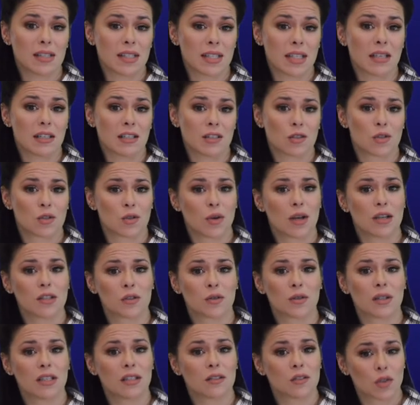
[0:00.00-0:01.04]
Citi's
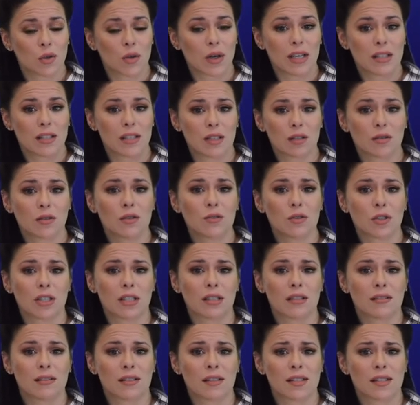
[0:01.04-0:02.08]
treasury and trade
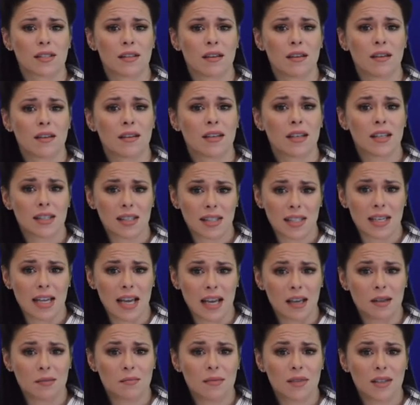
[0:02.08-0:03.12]
solutions. His
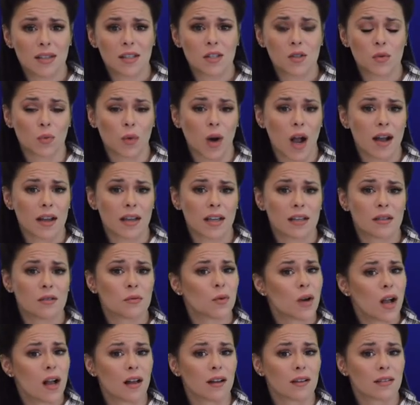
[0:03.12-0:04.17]
name is Ryan
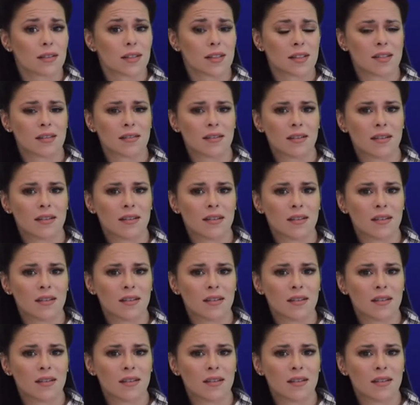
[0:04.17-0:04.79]
Ruggs.